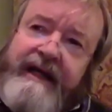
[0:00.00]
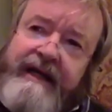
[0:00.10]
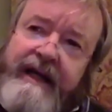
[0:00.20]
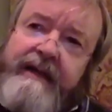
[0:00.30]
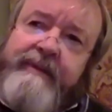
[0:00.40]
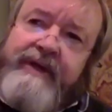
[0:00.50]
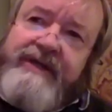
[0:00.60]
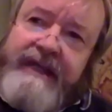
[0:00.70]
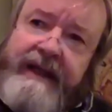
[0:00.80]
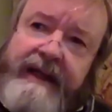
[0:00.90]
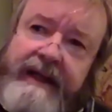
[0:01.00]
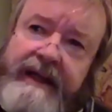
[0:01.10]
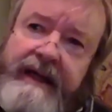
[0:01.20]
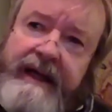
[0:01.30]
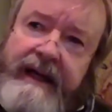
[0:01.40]
and animacy.
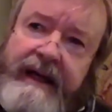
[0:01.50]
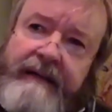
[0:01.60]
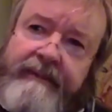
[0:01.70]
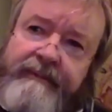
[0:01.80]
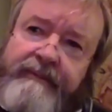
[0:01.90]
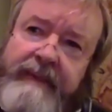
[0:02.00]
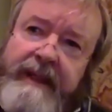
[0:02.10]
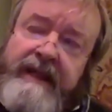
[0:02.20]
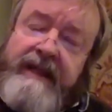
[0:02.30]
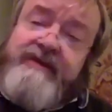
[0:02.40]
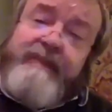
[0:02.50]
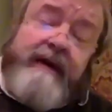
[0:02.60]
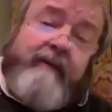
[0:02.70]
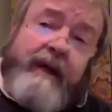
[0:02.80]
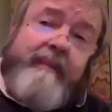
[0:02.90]
This
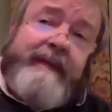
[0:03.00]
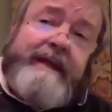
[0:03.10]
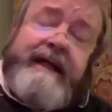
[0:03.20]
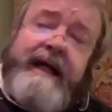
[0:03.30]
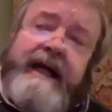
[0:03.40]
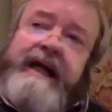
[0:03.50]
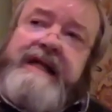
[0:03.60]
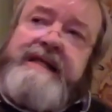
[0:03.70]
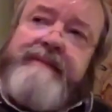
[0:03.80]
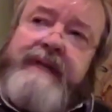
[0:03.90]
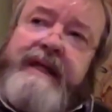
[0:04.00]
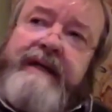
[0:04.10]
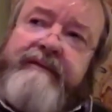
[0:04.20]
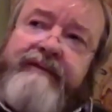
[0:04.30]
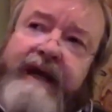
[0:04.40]
might well be the case, but
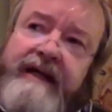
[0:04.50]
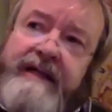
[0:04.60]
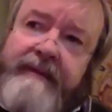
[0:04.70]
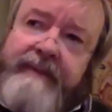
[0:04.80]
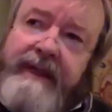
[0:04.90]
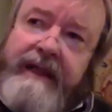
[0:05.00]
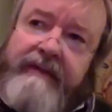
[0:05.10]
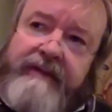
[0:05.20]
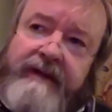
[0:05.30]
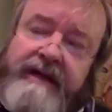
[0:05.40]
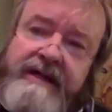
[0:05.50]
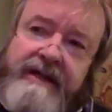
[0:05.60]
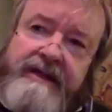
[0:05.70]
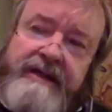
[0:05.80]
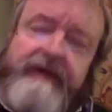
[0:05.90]
in fact, I believe there is a
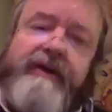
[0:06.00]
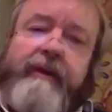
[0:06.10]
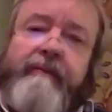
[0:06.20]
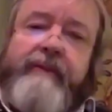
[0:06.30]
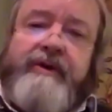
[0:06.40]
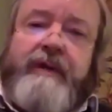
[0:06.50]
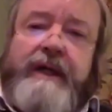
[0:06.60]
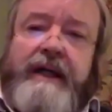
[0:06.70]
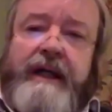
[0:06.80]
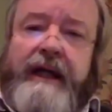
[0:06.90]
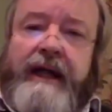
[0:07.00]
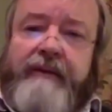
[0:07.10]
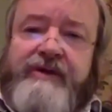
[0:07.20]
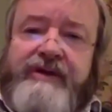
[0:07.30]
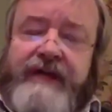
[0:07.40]
continuum between
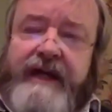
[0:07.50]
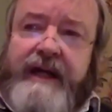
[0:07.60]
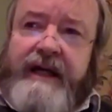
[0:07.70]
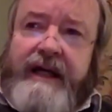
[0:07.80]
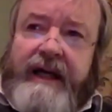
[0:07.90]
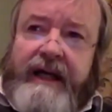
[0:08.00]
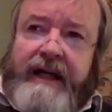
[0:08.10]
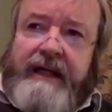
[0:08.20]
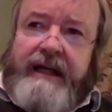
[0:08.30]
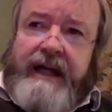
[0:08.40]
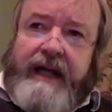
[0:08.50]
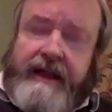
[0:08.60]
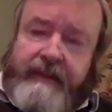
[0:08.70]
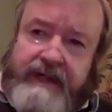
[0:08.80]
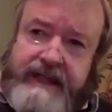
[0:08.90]
inanimacy and
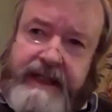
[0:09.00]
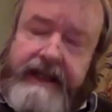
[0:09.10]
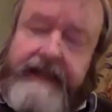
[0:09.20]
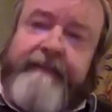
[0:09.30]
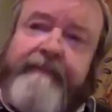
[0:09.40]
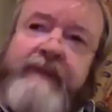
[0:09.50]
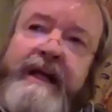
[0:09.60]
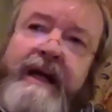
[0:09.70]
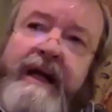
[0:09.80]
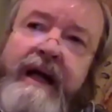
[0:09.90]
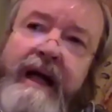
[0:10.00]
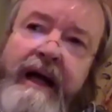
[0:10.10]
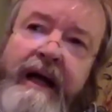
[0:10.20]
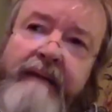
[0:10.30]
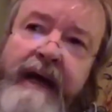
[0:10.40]
animacy.
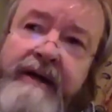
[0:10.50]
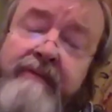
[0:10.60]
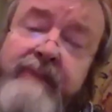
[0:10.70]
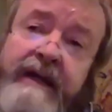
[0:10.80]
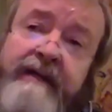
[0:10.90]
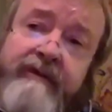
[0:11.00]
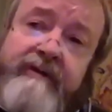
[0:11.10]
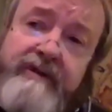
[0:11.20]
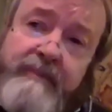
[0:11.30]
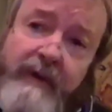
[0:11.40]
I don't believe there is a